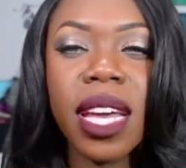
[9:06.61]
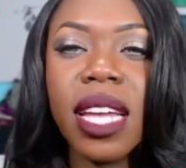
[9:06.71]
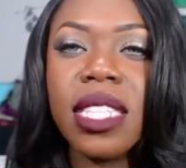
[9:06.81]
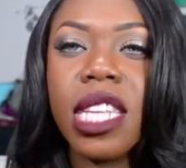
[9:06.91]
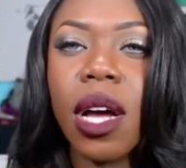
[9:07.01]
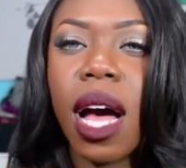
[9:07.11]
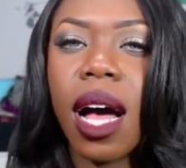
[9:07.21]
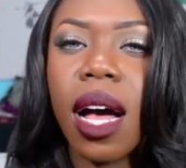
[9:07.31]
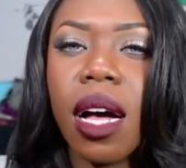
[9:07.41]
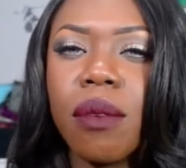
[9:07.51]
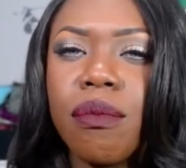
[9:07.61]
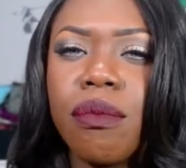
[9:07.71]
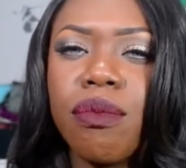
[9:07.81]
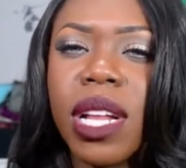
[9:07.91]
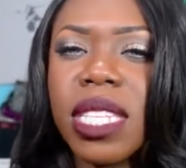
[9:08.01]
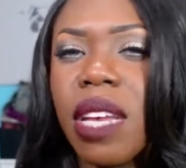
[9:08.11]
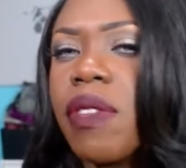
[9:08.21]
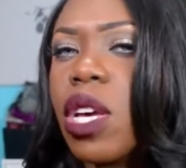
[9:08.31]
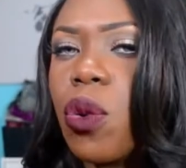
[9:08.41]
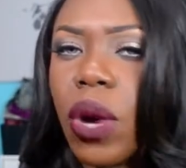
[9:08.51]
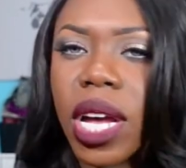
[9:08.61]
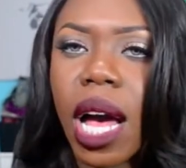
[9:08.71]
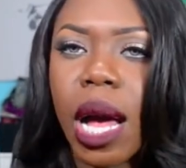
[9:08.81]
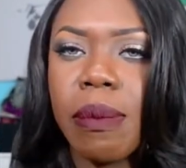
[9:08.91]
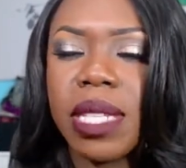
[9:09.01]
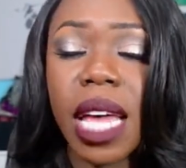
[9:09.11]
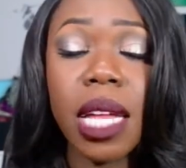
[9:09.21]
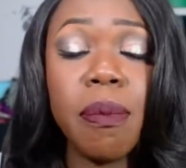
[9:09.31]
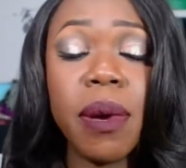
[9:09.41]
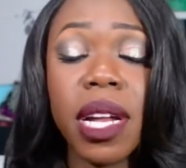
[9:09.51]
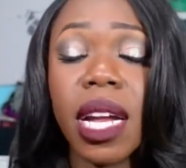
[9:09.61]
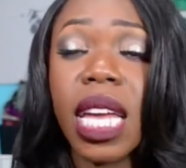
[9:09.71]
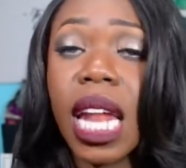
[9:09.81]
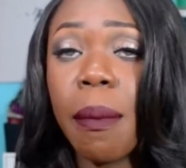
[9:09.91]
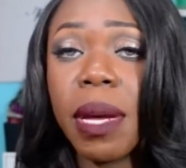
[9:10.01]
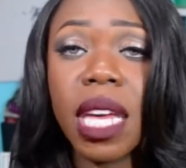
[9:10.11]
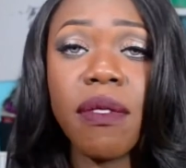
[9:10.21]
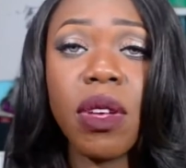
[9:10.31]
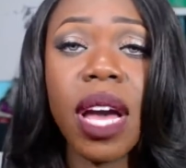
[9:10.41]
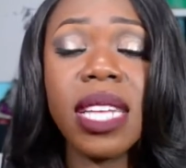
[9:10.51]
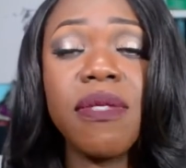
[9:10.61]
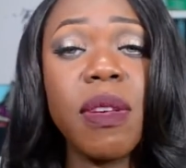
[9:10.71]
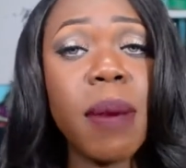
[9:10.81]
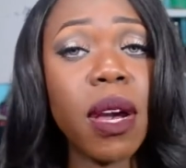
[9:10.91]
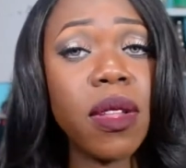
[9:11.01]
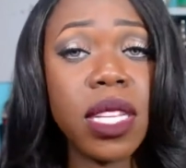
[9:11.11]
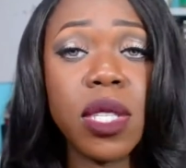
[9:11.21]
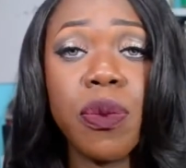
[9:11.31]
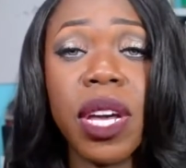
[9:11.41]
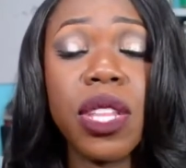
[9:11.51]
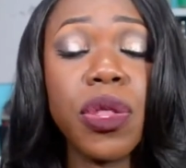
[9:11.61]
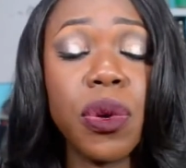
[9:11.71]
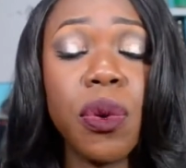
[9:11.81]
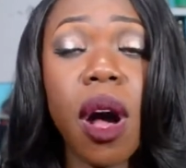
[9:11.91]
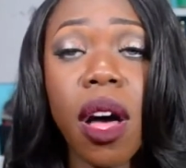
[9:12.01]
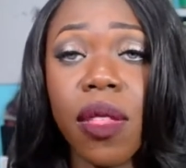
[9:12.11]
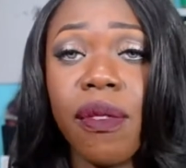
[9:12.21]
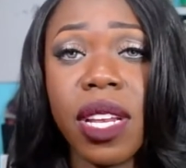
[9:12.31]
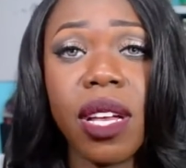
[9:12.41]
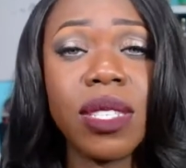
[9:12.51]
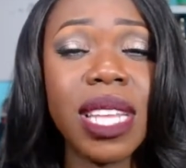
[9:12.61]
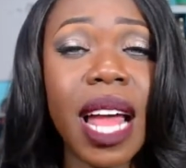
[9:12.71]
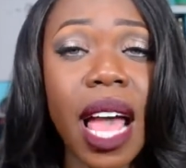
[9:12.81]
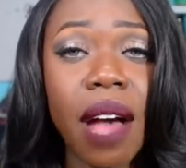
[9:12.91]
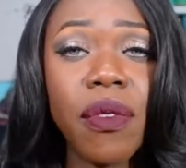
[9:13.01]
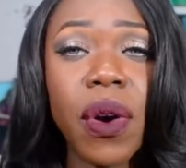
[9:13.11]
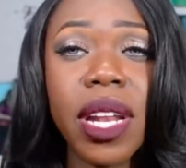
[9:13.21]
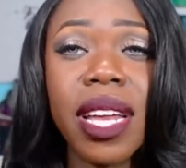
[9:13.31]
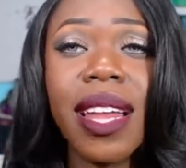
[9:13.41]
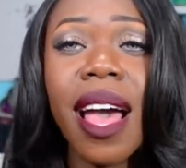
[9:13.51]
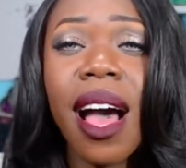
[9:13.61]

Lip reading: It's a relatively quick update, but again, I've been giving you guys feedback on this wig through all the videos that I have on it.